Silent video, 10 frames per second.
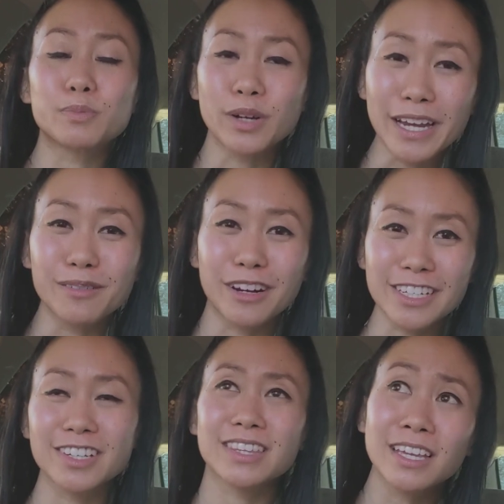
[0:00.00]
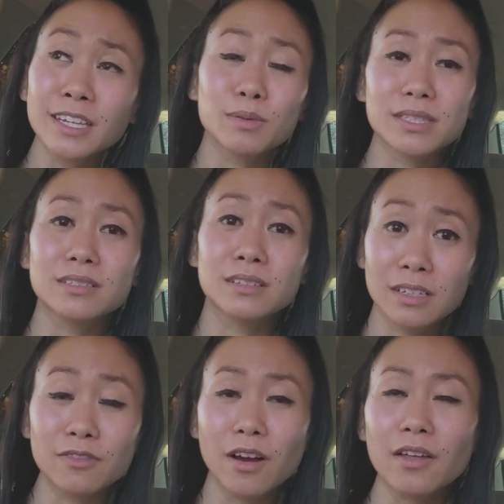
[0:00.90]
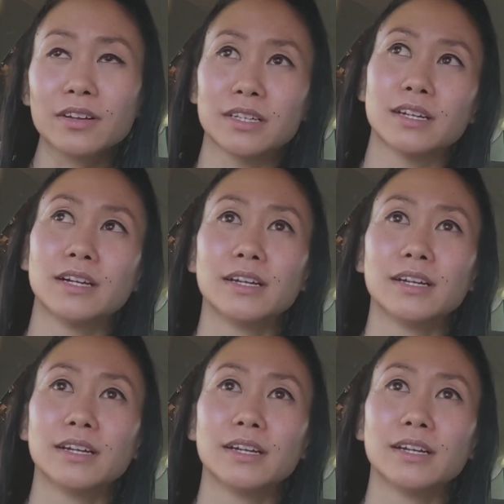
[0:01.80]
brainwashed to think he was a good father.